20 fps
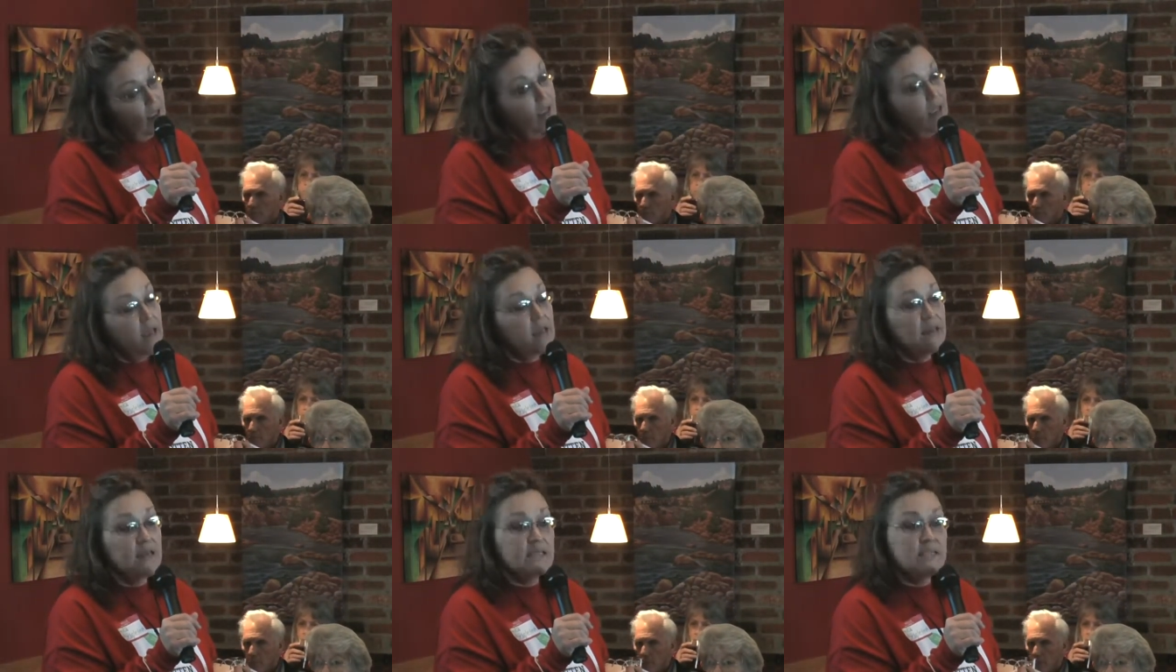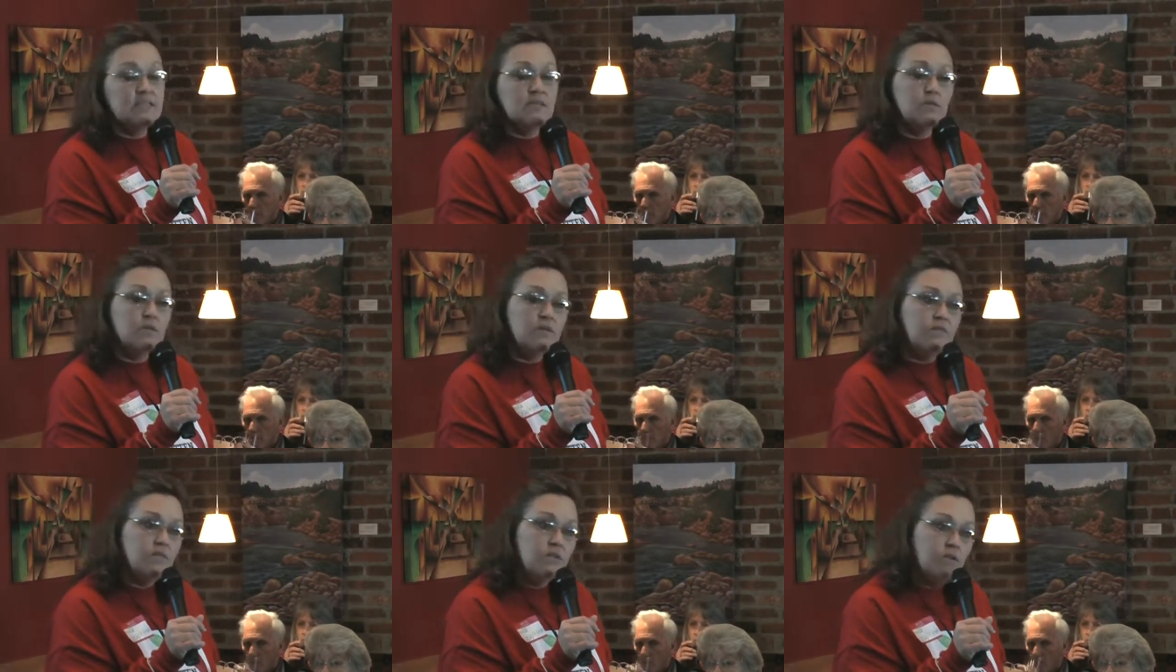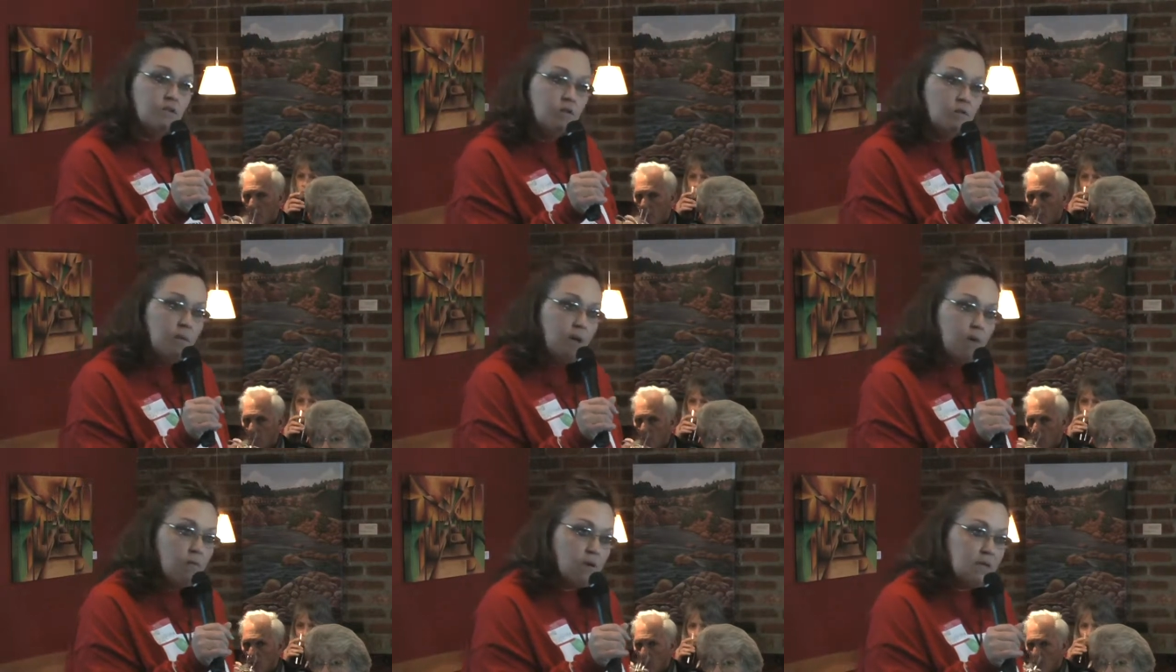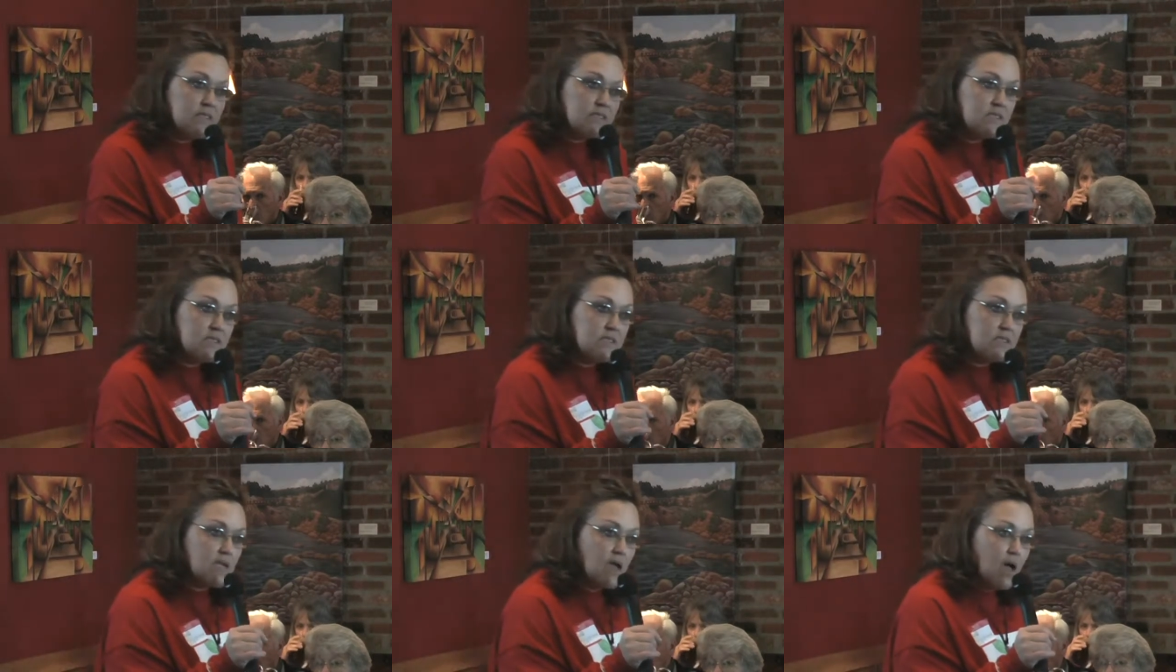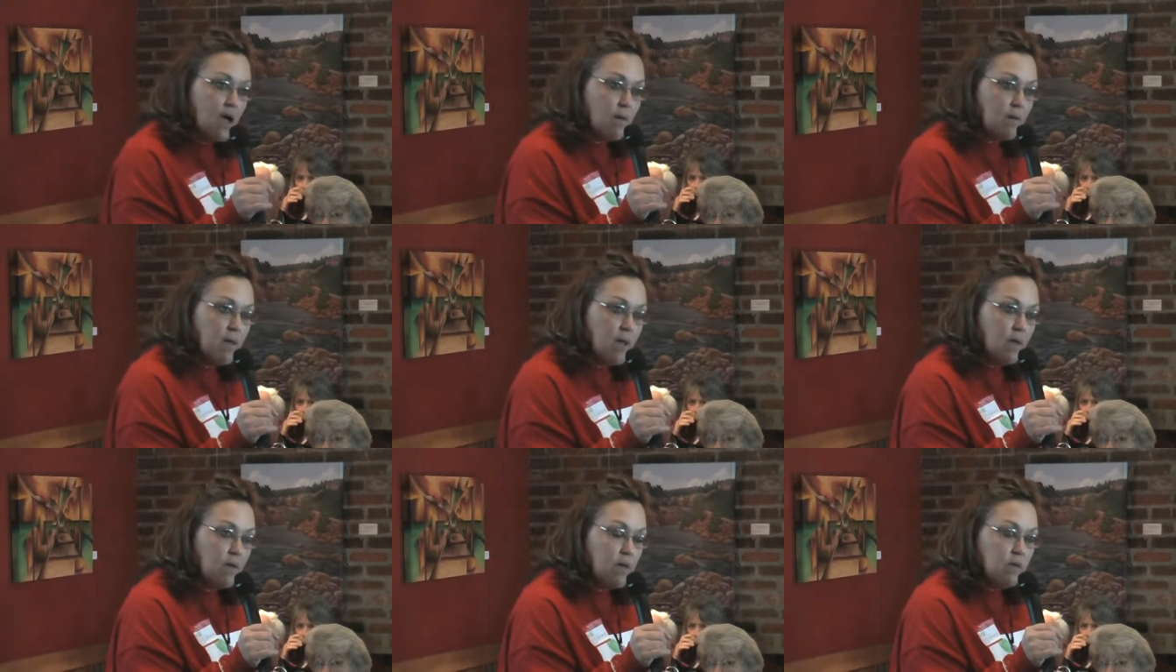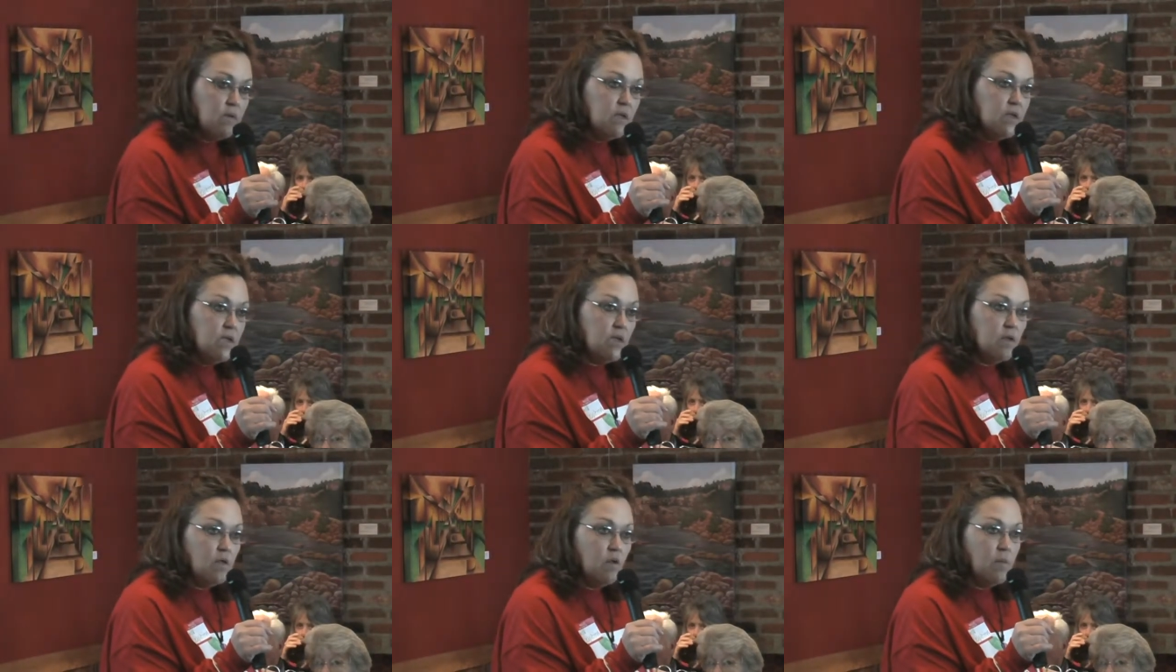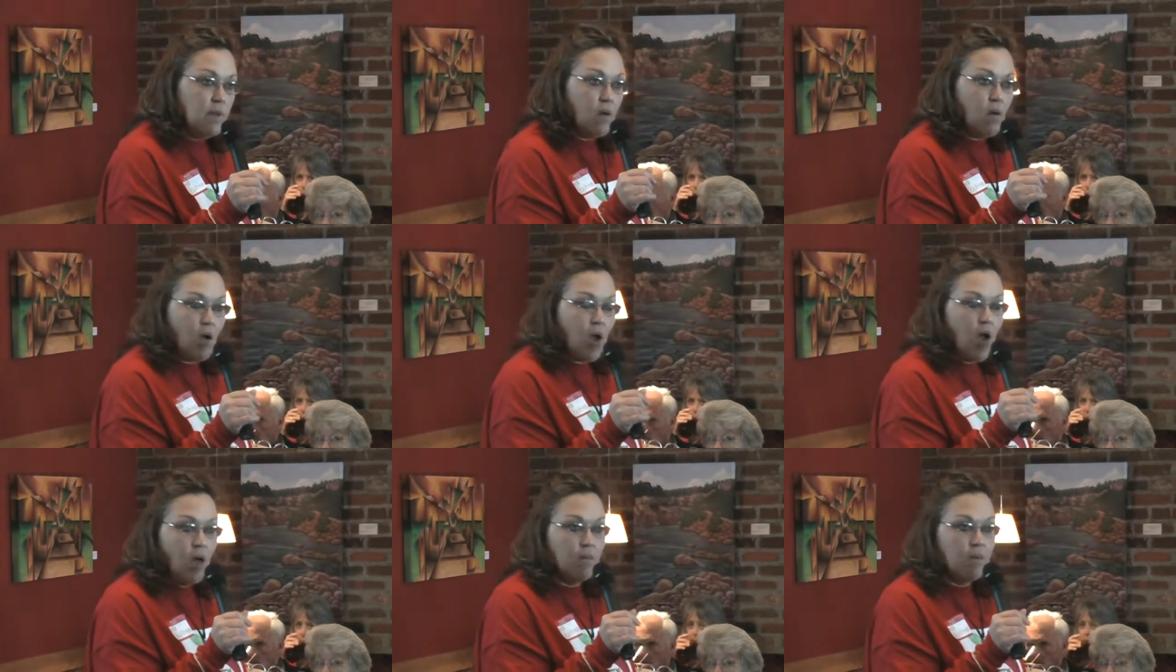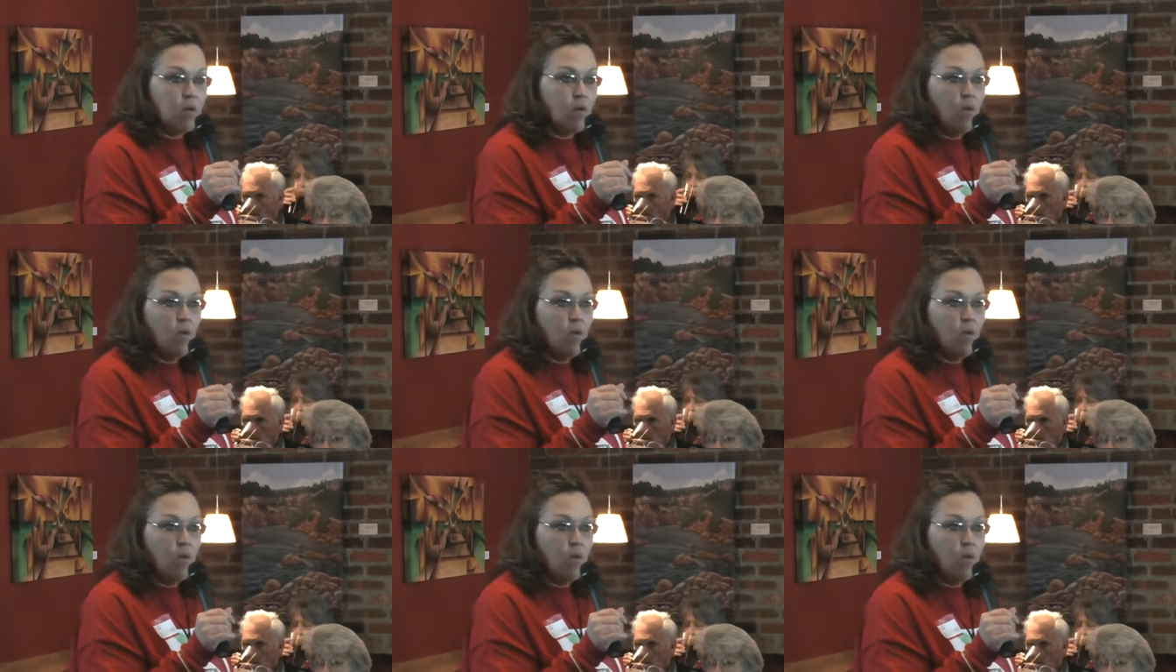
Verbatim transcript: And I said, well, if you knew about Race to the Top, how come you didn't know about Common